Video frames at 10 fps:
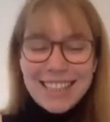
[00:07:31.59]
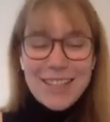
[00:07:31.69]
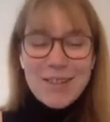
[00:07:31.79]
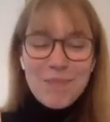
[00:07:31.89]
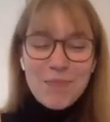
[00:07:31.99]

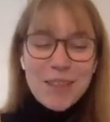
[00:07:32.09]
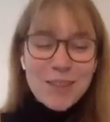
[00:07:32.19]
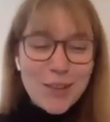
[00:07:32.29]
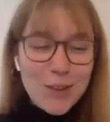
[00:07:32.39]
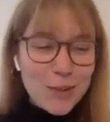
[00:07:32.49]

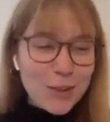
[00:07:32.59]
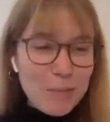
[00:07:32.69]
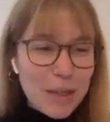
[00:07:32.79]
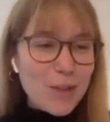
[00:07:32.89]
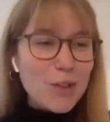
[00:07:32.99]
So you
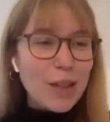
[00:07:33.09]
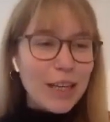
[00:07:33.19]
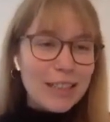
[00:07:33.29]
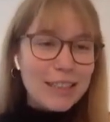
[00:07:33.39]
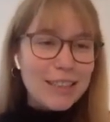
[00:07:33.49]
already mentioned
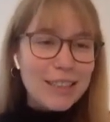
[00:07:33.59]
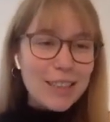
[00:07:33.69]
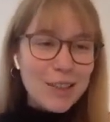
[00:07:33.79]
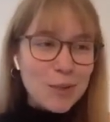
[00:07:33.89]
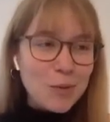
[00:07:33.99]
that
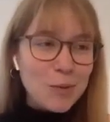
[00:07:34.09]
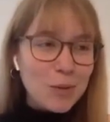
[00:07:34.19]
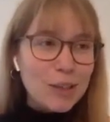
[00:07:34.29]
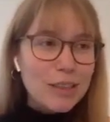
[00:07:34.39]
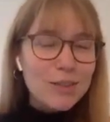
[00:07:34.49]
you, of
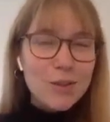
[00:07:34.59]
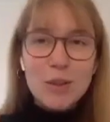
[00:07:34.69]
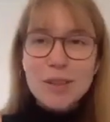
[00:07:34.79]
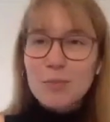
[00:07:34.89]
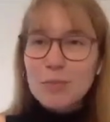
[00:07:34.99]
course,
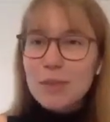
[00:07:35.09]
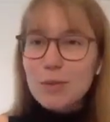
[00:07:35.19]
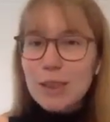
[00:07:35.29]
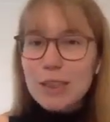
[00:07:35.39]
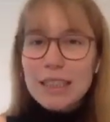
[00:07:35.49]
saw some
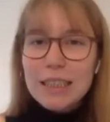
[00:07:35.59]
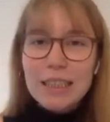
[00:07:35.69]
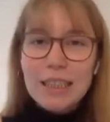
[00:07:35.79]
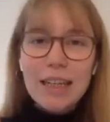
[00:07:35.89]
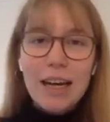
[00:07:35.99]

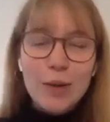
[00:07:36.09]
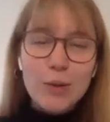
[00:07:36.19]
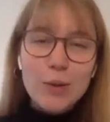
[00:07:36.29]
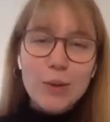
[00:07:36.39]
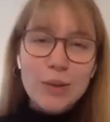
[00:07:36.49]
differences in
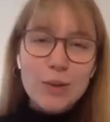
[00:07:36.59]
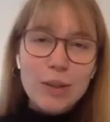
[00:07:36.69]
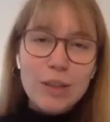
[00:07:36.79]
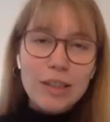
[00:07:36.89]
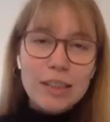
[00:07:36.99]
how
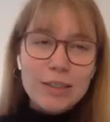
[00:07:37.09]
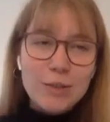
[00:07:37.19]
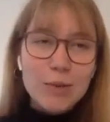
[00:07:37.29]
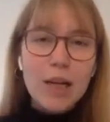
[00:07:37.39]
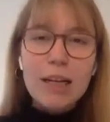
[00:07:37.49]
your
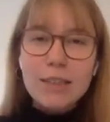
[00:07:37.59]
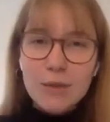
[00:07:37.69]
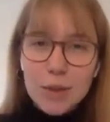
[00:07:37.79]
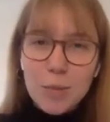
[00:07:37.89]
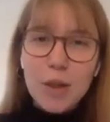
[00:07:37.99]
sort of clients
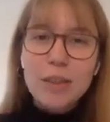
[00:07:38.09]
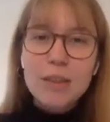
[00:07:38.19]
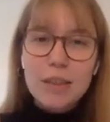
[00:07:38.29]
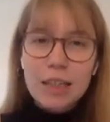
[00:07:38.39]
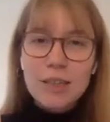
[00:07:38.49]

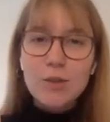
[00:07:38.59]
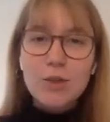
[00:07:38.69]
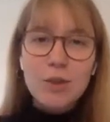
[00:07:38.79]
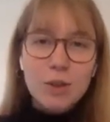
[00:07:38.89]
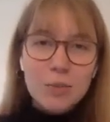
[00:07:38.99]
respond to
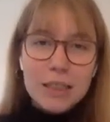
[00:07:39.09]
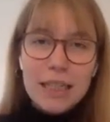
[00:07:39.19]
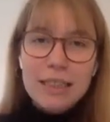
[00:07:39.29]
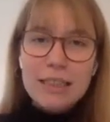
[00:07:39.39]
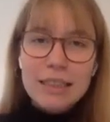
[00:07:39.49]
the
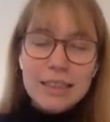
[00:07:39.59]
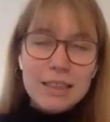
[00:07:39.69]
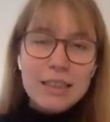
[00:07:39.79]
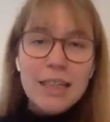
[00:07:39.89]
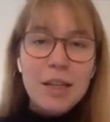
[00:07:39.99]
circumstances,
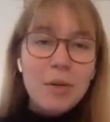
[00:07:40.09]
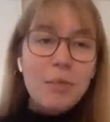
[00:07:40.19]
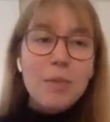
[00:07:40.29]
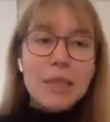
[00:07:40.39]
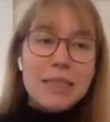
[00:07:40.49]
that
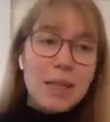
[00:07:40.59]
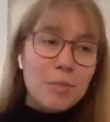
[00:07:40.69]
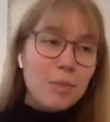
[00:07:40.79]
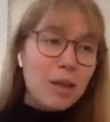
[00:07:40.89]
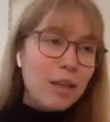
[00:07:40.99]
maybe
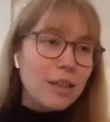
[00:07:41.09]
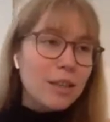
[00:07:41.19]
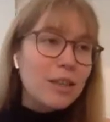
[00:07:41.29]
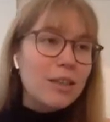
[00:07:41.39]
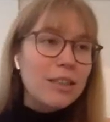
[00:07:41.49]
some
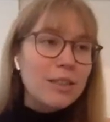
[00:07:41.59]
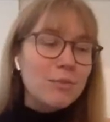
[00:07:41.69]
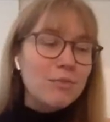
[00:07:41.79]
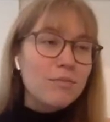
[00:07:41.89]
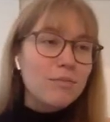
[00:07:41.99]

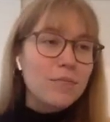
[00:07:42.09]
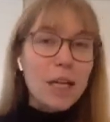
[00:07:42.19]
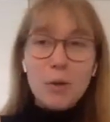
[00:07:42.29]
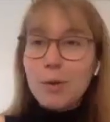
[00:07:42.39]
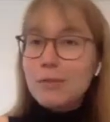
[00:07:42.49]
are,
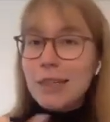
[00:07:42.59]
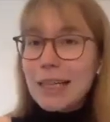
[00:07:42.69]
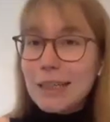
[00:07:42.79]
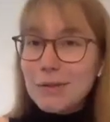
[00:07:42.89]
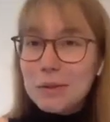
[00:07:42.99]
yeah, quite
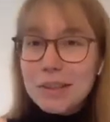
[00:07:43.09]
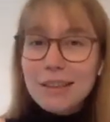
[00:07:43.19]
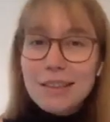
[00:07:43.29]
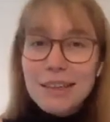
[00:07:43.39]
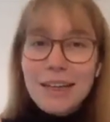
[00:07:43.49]
relieved
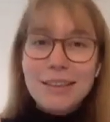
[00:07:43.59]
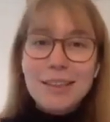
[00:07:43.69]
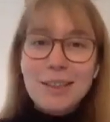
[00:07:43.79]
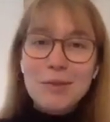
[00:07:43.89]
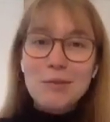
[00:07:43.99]
at
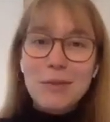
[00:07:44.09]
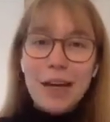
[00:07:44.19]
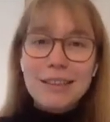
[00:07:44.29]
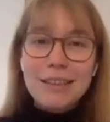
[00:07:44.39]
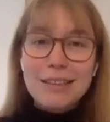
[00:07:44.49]
the sort of
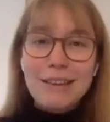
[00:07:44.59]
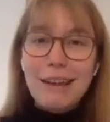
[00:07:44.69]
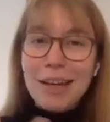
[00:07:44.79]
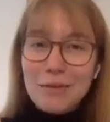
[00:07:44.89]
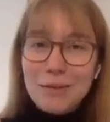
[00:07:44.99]
fact that
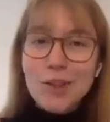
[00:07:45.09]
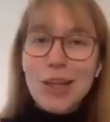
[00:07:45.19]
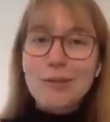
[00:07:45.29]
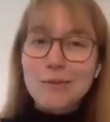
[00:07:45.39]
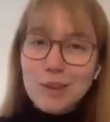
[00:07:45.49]
life in
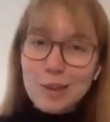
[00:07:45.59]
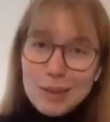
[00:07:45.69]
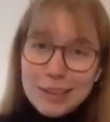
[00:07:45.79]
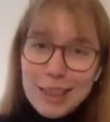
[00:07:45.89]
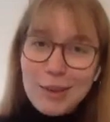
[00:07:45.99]

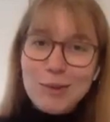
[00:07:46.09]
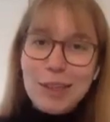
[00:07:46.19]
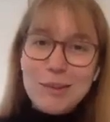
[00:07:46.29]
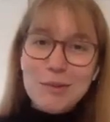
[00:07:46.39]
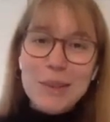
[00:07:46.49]
general slowed
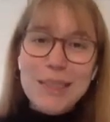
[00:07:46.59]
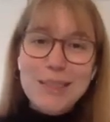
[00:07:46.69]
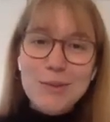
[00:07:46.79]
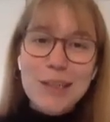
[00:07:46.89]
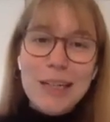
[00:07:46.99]
down a
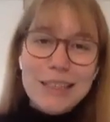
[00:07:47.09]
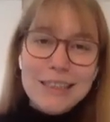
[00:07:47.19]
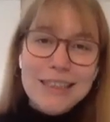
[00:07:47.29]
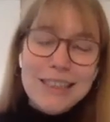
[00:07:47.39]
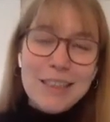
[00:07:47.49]
bit over the
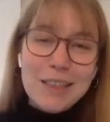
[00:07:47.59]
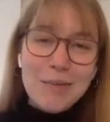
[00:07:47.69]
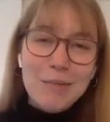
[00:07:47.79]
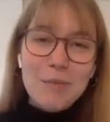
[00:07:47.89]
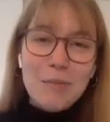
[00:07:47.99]
last
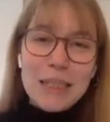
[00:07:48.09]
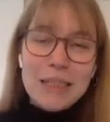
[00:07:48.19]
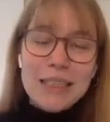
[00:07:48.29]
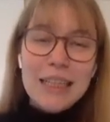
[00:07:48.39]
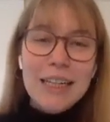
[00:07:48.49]
couple of
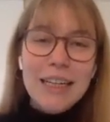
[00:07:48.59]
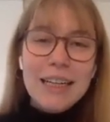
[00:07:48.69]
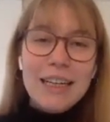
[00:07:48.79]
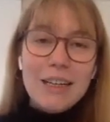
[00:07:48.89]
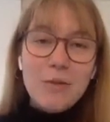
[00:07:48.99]
months,
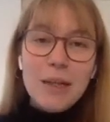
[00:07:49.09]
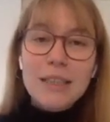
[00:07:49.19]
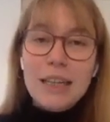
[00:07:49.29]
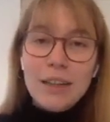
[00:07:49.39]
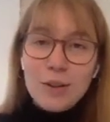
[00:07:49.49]

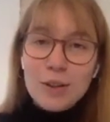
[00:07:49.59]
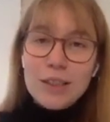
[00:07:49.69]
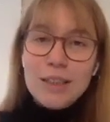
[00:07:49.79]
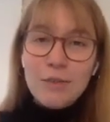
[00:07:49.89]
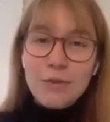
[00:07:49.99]
whereas
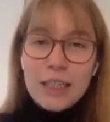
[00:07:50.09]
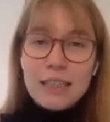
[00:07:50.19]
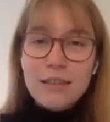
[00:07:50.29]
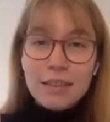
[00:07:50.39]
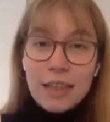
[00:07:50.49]
others
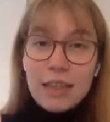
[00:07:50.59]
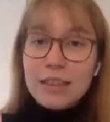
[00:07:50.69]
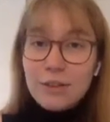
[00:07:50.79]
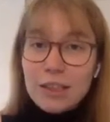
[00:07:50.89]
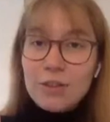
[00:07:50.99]
faced, yeah,
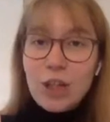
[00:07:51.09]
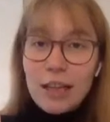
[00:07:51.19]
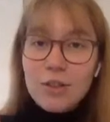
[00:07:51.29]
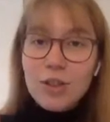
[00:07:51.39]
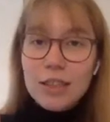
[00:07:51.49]
serious
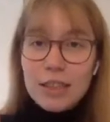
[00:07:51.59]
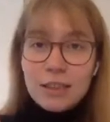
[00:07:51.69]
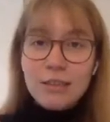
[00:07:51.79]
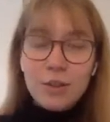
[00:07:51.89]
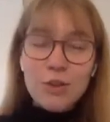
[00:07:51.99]
challenges
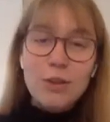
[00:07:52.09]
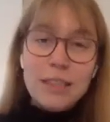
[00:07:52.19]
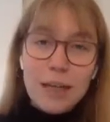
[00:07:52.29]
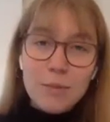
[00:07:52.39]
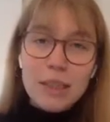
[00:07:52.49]
in also
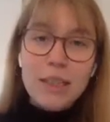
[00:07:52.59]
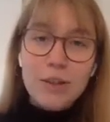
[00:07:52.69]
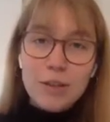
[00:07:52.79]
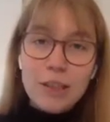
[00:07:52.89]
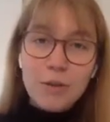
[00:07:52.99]
adapting
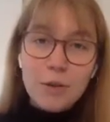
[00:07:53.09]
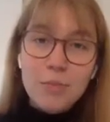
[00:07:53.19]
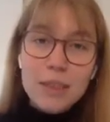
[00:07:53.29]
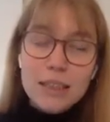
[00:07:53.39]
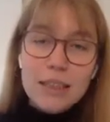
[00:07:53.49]
their
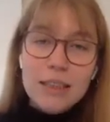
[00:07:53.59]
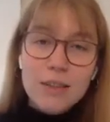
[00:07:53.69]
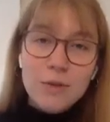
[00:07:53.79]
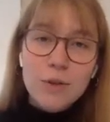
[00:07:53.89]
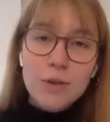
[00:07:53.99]
own
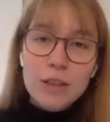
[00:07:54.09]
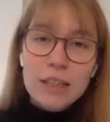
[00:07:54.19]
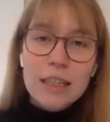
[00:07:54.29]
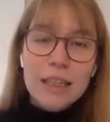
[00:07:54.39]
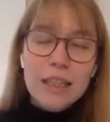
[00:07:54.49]
business, of
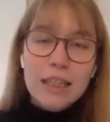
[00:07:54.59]
course.